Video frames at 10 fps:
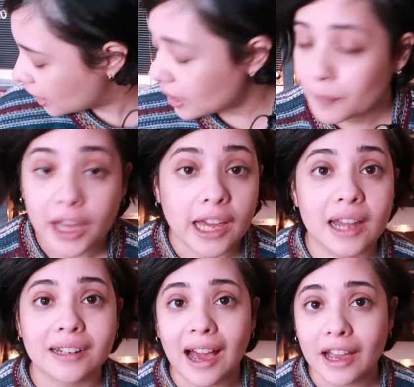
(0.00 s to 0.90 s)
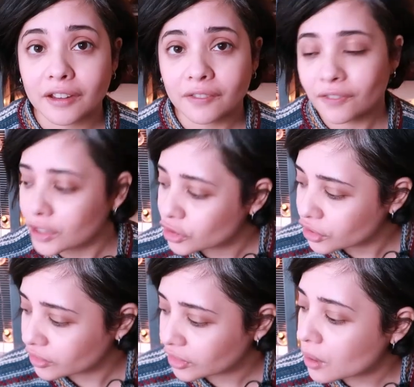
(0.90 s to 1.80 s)
I had an eye
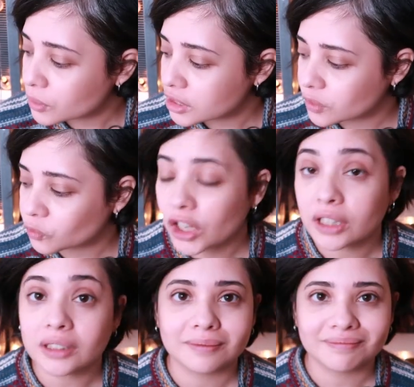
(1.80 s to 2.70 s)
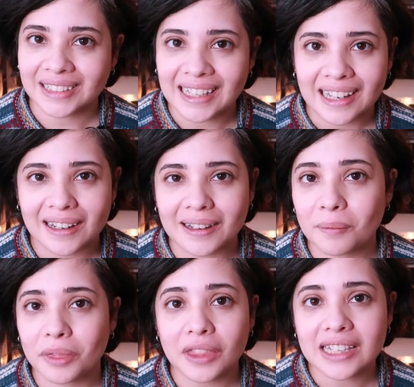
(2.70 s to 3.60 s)
infection, that was fun.
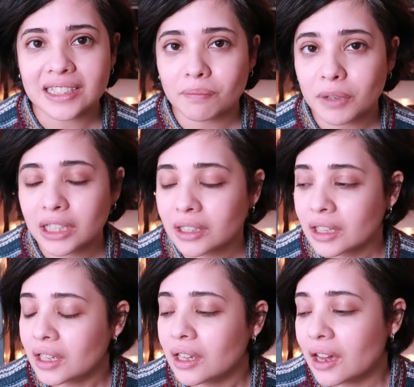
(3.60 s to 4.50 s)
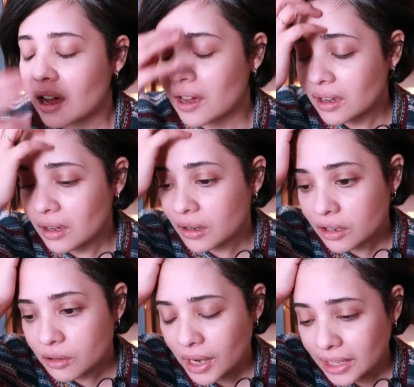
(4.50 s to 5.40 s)
Things have been
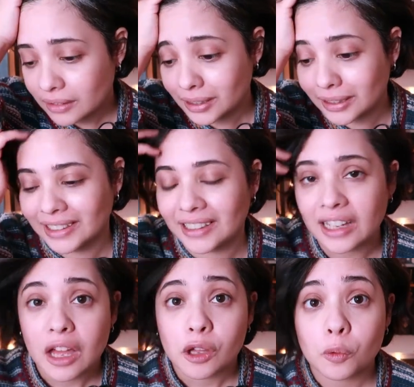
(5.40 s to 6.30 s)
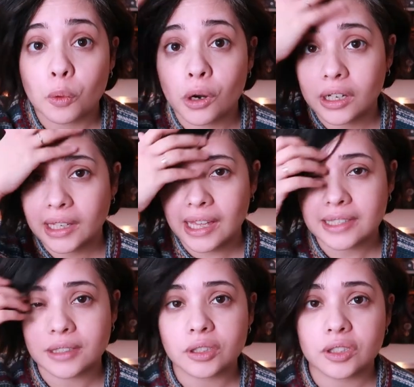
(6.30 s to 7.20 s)
great. Work,
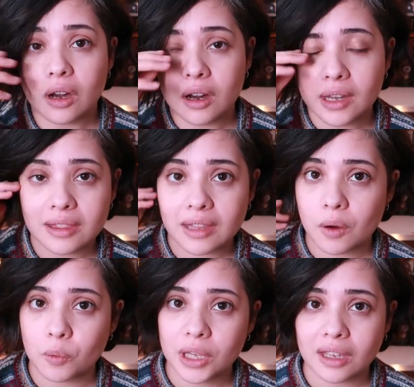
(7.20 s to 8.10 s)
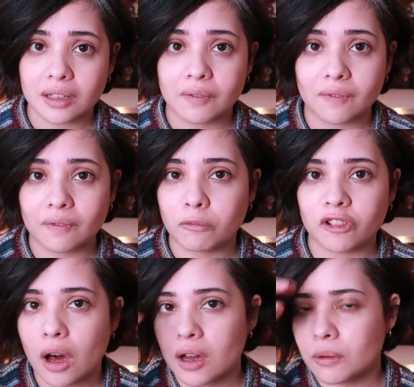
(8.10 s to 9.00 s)
as you saw in that weekend
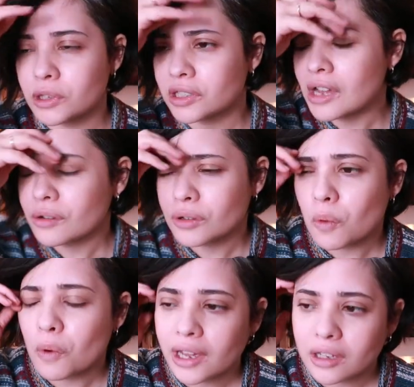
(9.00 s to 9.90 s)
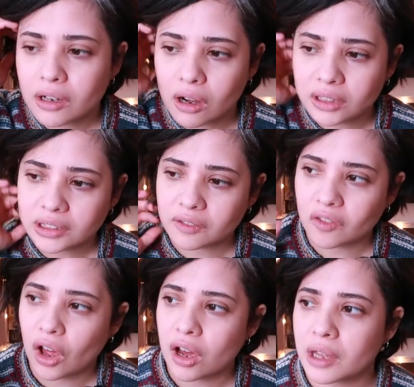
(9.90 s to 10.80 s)
vlog, which I don't know why I called it a
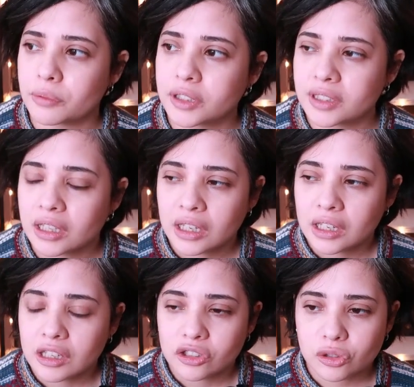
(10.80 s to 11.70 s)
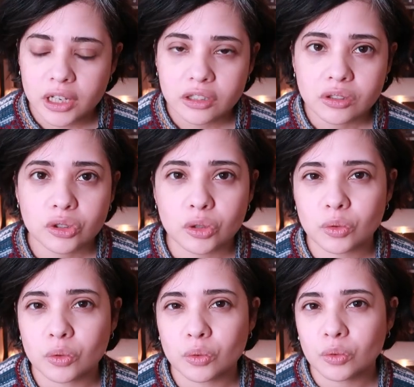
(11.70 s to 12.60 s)
vlog. I was trying
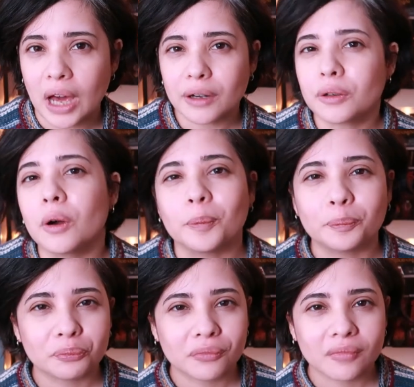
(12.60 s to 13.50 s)
to, I don't know.